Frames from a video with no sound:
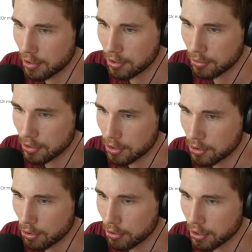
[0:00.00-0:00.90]
do a
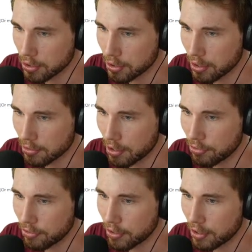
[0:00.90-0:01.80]
tutorial and stuff
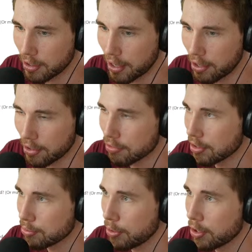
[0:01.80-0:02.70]
for how the
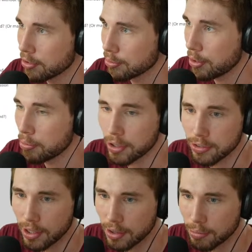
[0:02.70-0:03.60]
events work as well, because
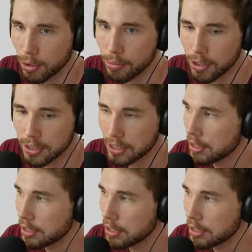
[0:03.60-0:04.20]
at the moment,